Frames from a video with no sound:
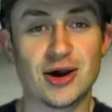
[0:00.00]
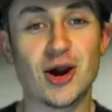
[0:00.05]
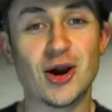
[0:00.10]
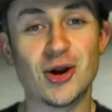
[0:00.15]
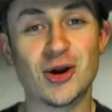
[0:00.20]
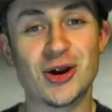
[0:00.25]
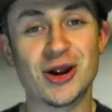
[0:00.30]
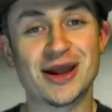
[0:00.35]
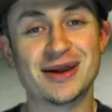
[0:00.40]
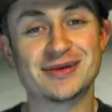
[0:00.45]

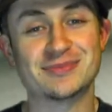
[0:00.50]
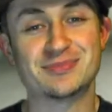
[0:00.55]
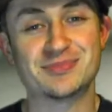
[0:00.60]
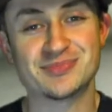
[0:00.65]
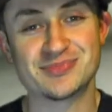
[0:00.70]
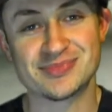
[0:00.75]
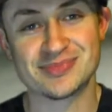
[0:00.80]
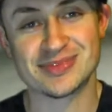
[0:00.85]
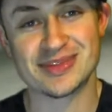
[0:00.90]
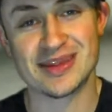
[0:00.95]
Alright,
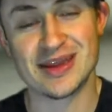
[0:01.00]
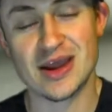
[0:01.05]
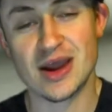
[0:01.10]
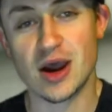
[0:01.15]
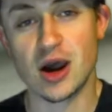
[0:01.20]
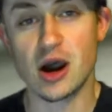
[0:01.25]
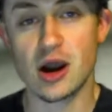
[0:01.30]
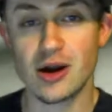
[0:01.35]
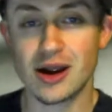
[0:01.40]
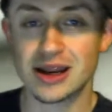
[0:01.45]

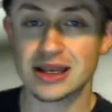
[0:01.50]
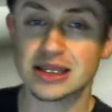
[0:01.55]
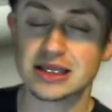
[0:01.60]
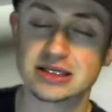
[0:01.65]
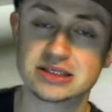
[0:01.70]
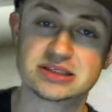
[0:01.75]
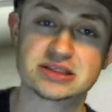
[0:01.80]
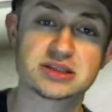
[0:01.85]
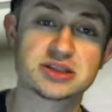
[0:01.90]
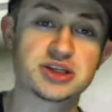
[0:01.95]

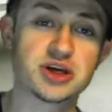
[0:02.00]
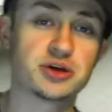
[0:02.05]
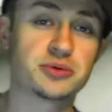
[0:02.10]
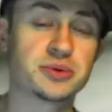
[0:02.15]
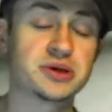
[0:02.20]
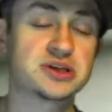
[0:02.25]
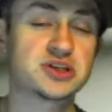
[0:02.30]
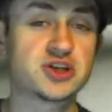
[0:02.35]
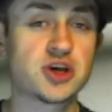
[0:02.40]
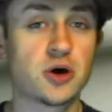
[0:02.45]
ladies and
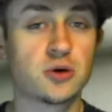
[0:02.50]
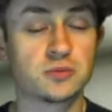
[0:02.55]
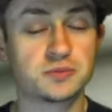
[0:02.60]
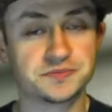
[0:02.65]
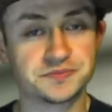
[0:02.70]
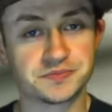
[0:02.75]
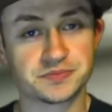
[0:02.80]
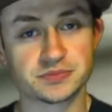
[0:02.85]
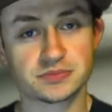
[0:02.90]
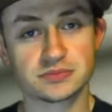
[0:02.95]
gentlemen, so
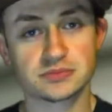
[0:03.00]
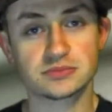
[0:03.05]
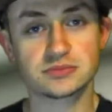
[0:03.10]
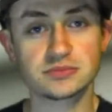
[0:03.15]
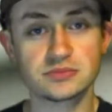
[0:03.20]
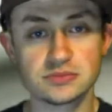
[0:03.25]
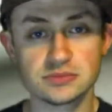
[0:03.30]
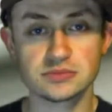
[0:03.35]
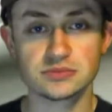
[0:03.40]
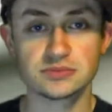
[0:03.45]

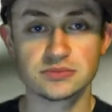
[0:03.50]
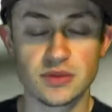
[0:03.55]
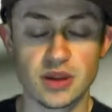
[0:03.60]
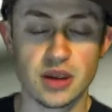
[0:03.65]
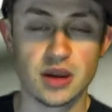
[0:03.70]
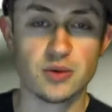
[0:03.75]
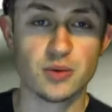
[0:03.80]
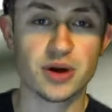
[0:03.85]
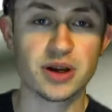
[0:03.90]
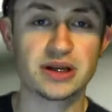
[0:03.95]

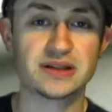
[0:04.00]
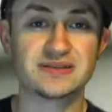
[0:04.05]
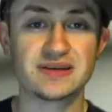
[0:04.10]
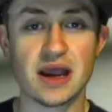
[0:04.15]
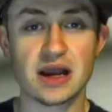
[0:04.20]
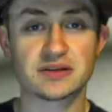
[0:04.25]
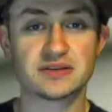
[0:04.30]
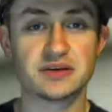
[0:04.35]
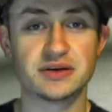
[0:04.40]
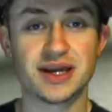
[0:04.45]
we're going to
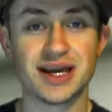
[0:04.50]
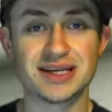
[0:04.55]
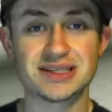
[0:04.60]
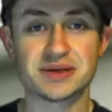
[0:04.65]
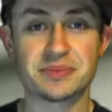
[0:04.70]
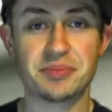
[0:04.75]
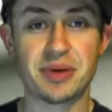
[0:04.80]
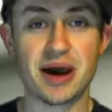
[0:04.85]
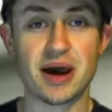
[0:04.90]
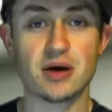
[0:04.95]
talk to you
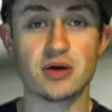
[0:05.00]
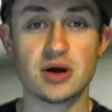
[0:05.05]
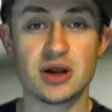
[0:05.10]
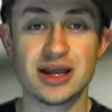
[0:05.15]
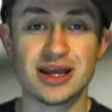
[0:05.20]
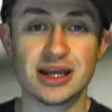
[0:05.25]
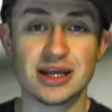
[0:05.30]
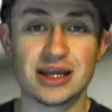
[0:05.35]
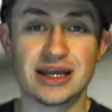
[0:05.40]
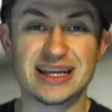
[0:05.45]
guys about
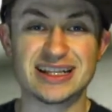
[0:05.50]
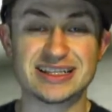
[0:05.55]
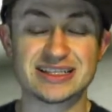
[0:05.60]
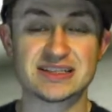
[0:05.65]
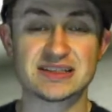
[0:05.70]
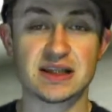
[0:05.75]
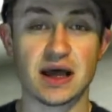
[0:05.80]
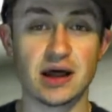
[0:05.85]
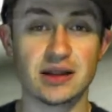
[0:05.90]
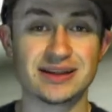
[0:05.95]

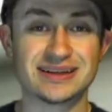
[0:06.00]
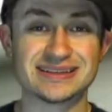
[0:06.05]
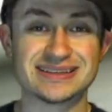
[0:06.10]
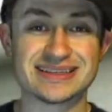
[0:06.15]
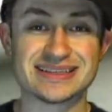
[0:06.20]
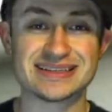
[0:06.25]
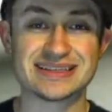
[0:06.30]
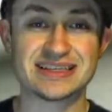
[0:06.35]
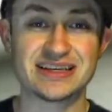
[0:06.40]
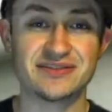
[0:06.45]
installing the
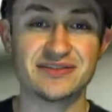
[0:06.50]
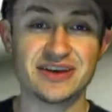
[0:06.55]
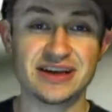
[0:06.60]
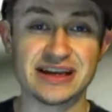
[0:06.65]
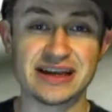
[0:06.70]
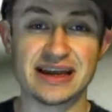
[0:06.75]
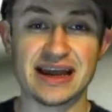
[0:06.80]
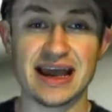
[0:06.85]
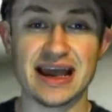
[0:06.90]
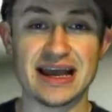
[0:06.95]

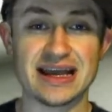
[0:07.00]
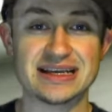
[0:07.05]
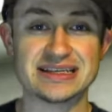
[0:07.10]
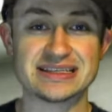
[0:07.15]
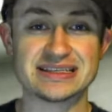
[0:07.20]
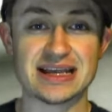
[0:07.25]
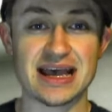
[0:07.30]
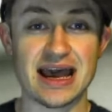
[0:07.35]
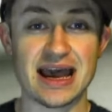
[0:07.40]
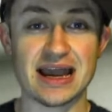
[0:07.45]
Civic
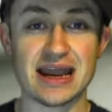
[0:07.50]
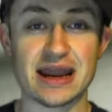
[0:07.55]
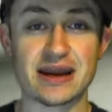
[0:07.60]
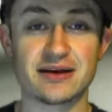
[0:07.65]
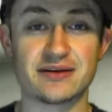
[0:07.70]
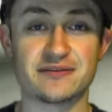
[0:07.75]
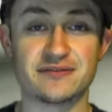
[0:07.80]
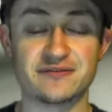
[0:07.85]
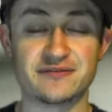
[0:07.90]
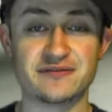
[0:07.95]
Si
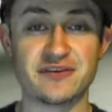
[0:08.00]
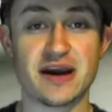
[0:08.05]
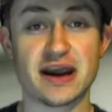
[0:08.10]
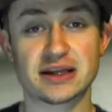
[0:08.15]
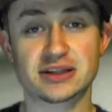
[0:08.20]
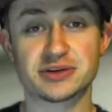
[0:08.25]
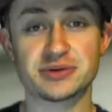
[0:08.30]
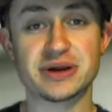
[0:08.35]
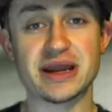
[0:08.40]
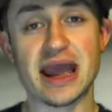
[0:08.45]

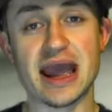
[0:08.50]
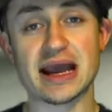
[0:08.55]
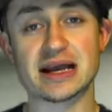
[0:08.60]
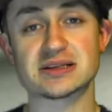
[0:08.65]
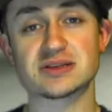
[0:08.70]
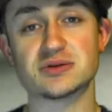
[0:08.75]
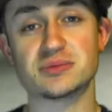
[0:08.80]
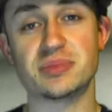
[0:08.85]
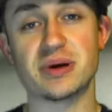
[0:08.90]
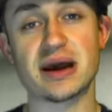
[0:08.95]
factory
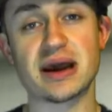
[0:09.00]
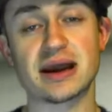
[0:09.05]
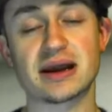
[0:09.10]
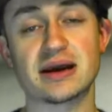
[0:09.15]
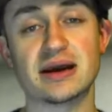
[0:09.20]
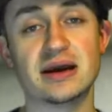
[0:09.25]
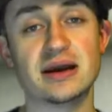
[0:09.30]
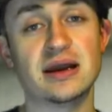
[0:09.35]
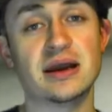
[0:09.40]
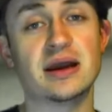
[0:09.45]
Axleback
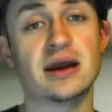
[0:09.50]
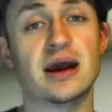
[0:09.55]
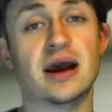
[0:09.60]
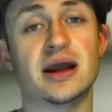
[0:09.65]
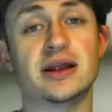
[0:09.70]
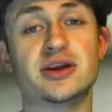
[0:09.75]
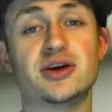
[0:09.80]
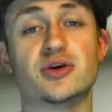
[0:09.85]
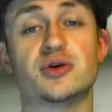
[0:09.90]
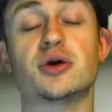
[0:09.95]

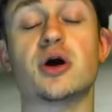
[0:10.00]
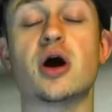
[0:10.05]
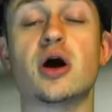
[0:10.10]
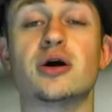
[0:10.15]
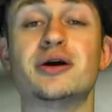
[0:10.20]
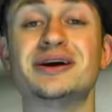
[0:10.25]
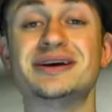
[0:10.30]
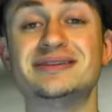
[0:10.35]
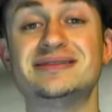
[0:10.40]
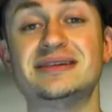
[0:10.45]
on your
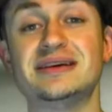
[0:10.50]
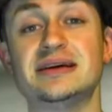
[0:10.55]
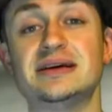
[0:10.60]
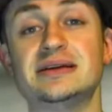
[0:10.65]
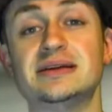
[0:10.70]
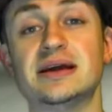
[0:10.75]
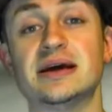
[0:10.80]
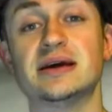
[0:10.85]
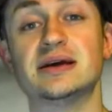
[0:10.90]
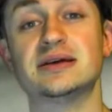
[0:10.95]

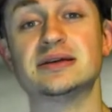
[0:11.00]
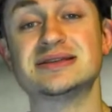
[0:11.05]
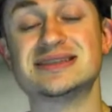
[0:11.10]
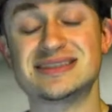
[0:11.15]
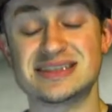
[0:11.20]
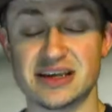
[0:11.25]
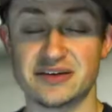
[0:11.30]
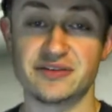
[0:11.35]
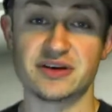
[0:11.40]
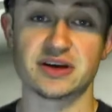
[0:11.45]
R18
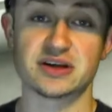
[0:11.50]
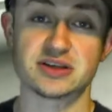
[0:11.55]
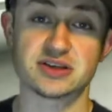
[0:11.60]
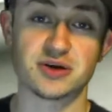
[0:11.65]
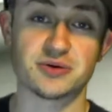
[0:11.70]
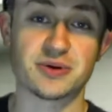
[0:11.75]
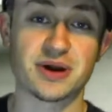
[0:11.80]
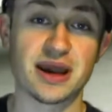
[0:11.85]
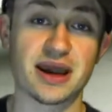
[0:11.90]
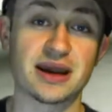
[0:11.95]
Civics,
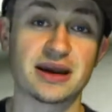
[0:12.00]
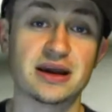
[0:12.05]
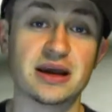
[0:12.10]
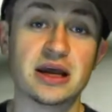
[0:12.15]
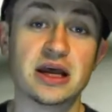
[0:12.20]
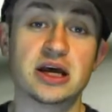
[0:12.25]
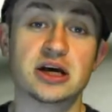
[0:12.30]
okay?